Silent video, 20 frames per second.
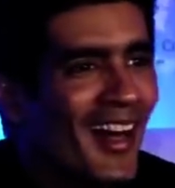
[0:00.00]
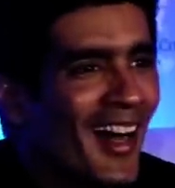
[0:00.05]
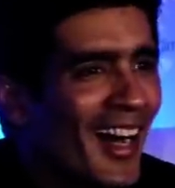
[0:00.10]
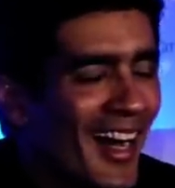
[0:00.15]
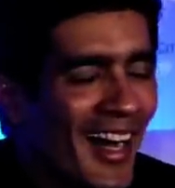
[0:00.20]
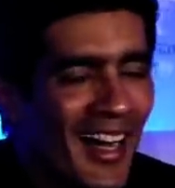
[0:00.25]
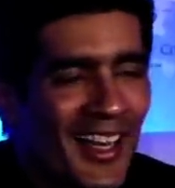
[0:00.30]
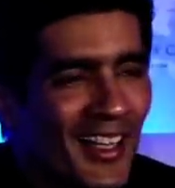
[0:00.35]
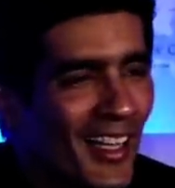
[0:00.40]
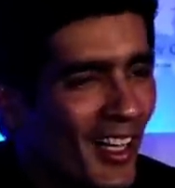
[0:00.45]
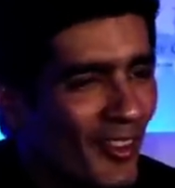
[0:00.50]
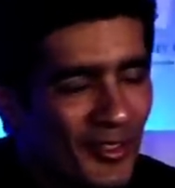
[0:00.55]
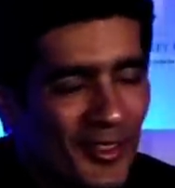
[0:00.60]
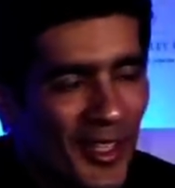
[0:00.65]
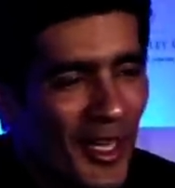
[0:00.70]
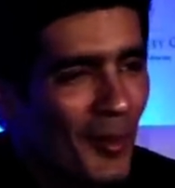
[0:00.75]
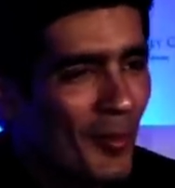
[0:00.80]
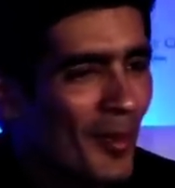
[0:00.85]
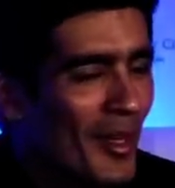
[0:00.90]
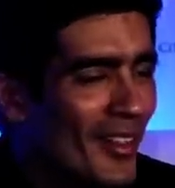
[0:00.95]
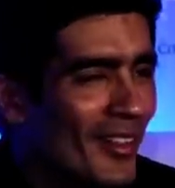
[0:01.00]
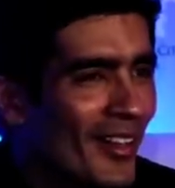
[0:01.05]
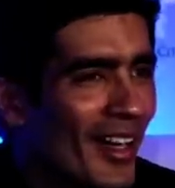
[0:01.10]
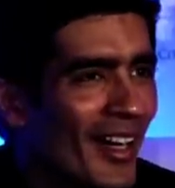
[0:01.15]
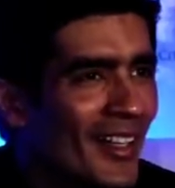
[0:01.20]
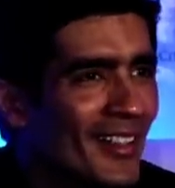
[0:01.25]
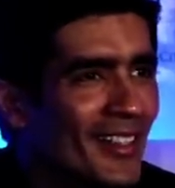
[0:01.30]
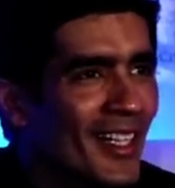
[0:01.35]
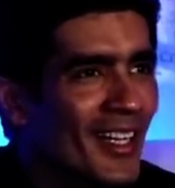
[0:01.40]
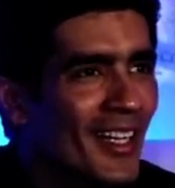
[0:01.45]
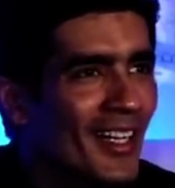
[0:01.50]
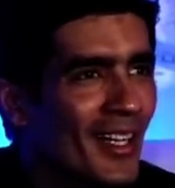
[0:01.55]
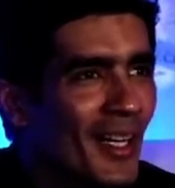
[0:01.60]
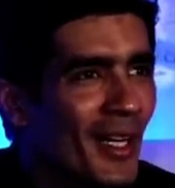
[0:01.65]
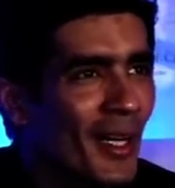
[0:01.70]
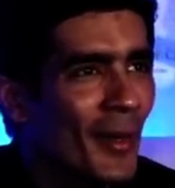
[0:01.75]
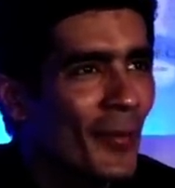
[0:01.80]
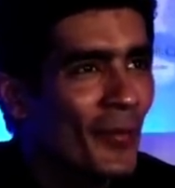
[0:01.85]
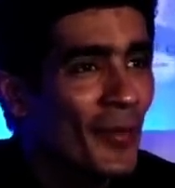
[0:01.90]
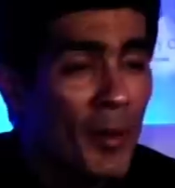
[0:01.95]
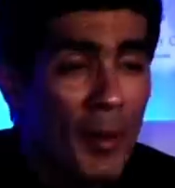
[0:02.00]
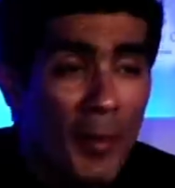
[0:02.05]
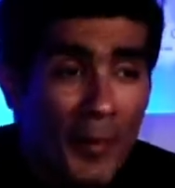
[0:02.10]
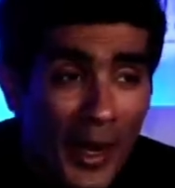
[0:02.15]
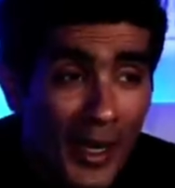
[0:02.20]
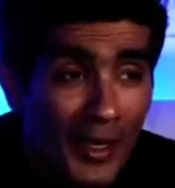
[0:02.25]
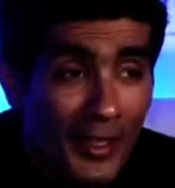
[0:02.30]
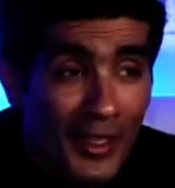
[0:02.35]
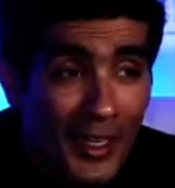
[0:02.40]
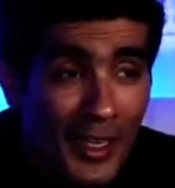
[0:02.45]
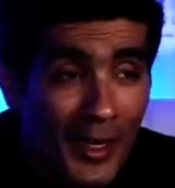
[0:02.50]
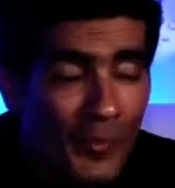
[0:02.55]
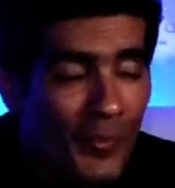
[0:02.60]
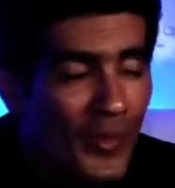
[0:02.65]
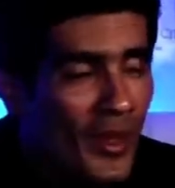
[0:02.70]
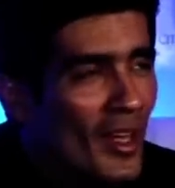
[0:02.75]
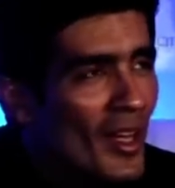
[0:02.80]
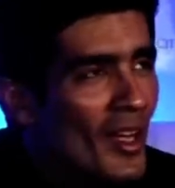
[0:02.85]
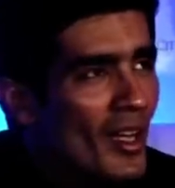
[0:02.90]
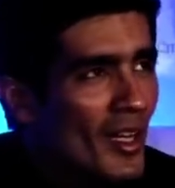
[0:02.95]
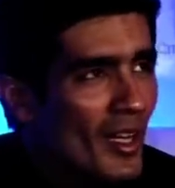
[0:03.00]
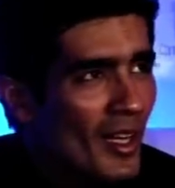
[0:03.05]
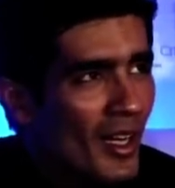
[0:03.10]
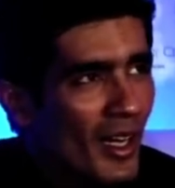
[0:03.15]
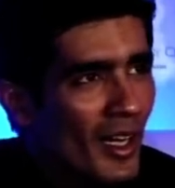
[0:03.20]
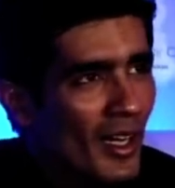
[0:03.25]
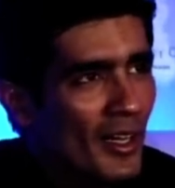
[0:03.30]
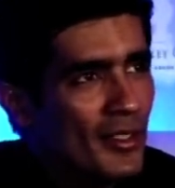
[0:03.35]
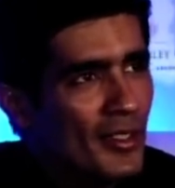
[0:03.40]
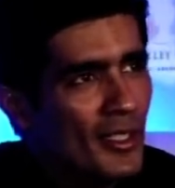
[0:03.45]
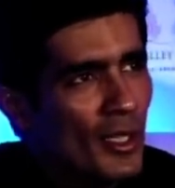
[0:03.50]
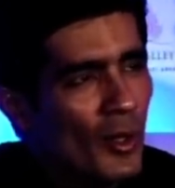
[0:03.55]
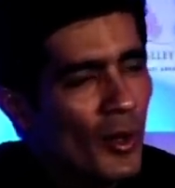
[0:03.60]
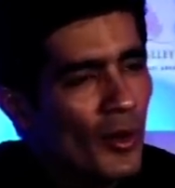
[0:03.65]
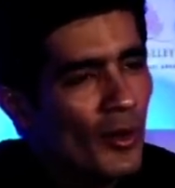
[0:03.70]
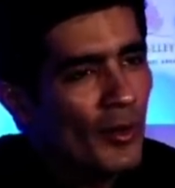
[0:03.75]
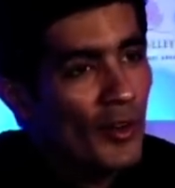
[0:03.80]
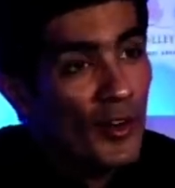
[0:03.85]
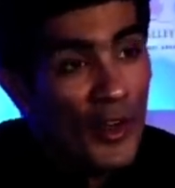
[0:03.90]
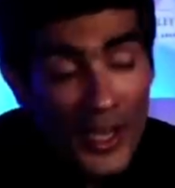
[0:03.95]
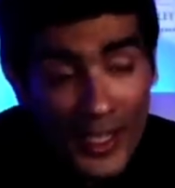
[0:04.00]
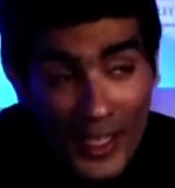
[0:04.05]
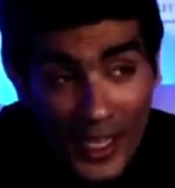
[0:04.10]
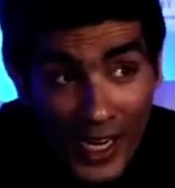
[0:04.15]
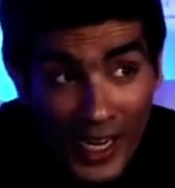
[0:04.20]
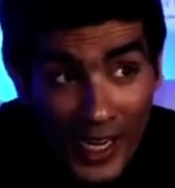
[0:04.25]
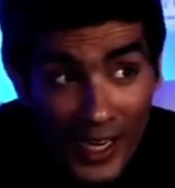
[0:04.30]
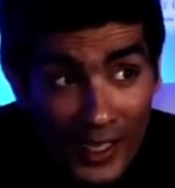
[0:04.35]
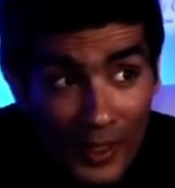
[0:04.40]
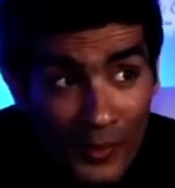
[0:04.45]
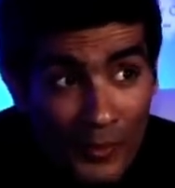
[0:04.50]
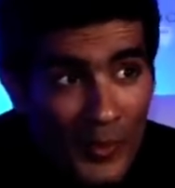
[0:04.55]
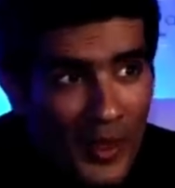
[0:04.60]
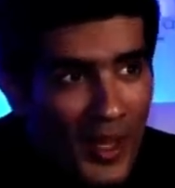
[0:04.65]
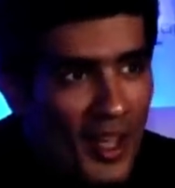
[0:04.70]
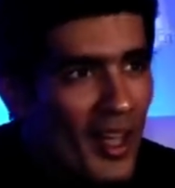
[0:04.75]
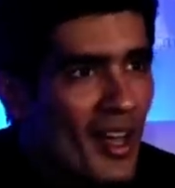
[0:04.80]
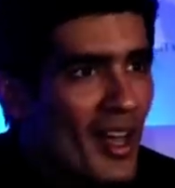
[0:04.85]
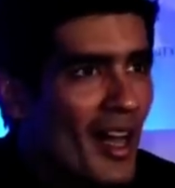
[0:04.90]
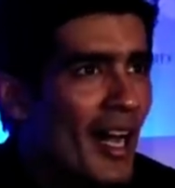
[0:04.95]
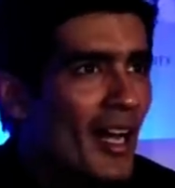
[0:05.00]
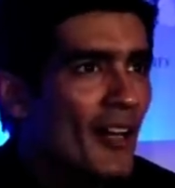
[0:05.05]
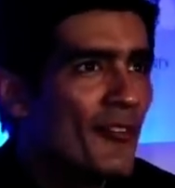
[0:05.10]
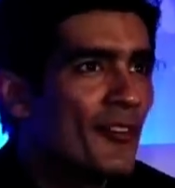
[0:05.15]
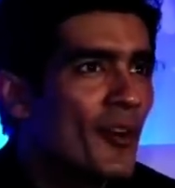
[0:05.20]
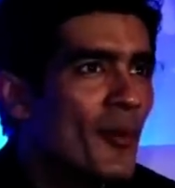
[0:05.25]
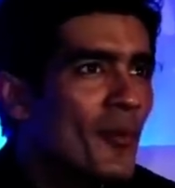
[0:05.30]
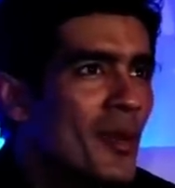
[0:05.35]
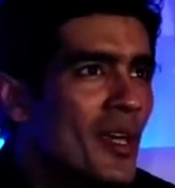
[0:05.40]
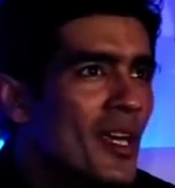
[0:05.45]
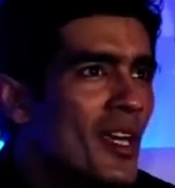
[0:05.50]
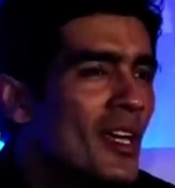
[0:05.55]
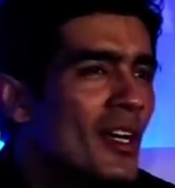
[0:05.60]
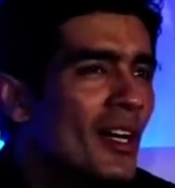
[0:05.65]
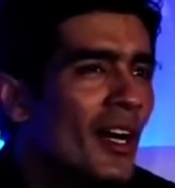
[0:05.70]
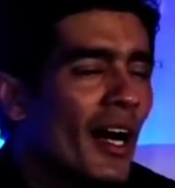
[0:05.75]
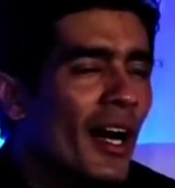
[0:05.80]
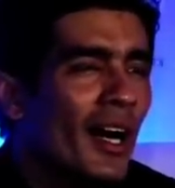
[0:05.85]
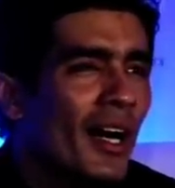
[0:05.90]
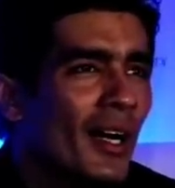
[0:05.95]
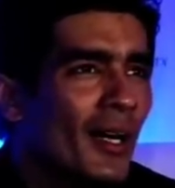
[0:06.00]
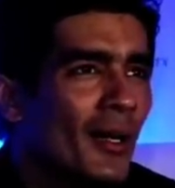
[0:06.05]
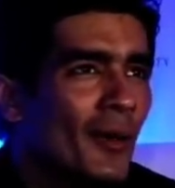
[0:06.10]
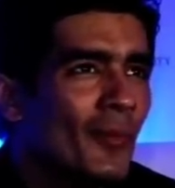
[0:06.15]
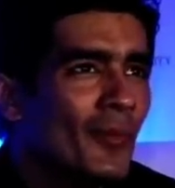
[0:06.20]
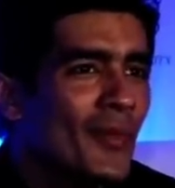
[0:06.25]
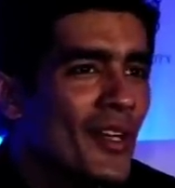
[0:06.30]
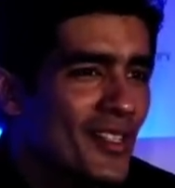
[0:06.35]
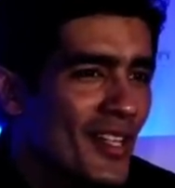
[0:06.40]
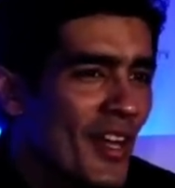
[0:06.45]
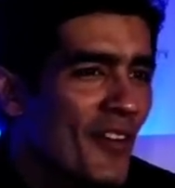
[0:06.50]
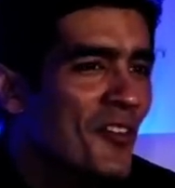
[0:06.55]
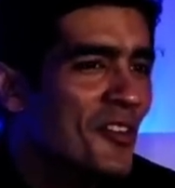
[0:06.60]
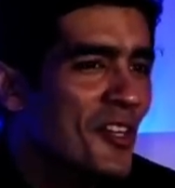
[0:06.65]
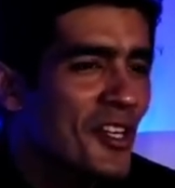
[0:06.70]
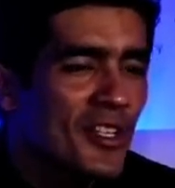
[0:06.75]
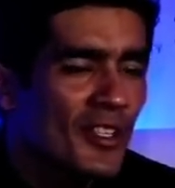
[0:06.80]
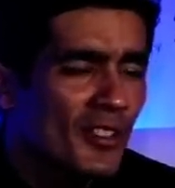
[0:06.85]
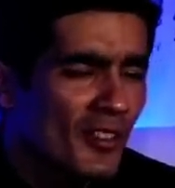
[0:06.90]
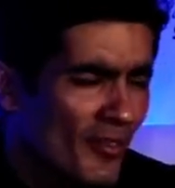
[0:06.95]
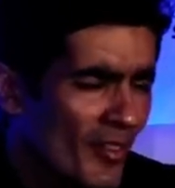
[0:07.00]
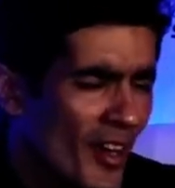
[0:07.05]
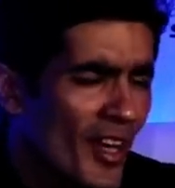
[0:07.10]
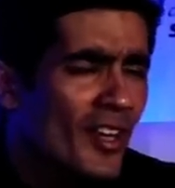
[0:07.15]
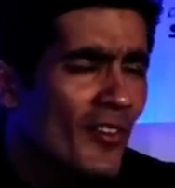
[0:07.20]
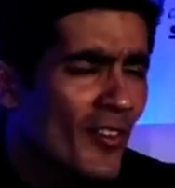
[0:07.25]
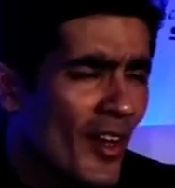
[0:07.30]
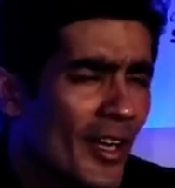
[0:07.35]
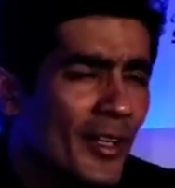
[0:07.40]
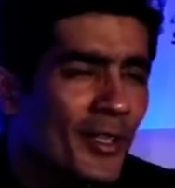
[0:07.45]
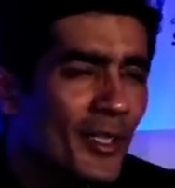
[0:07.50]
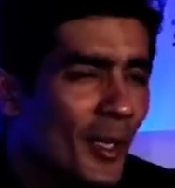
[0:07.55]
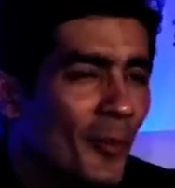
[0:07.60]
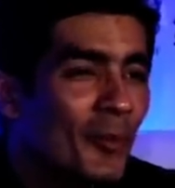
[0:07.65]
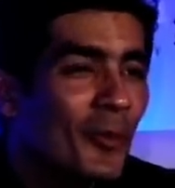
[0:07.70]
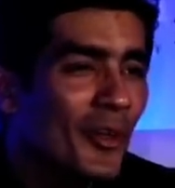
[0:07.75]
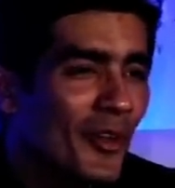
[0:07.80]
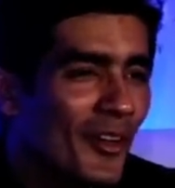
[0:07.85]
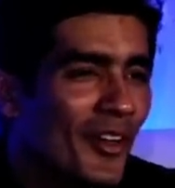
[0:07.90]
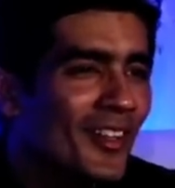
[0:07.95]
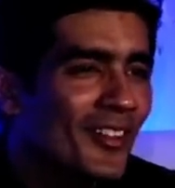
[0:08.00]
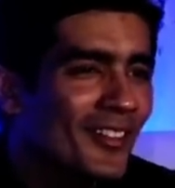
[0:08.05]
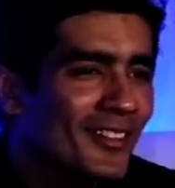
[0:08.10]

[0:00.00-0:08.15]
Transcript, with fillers: I love them, and I think Neva Malini, so Rekha, and for me the 70s is a very, very dear period.